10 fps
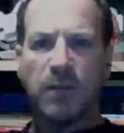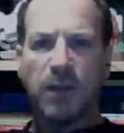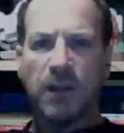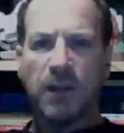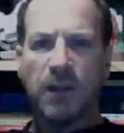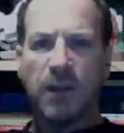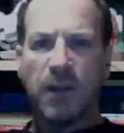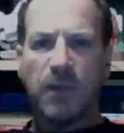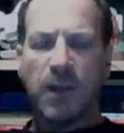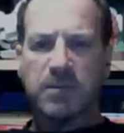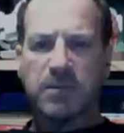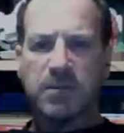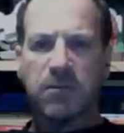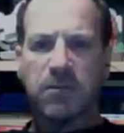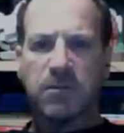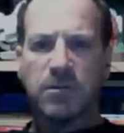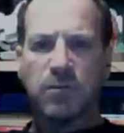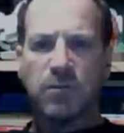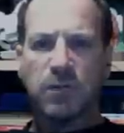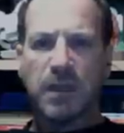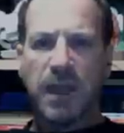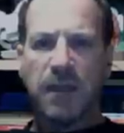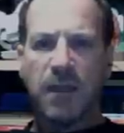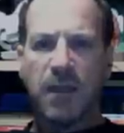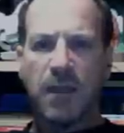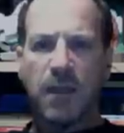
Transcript: It has nothing to do with that, but it is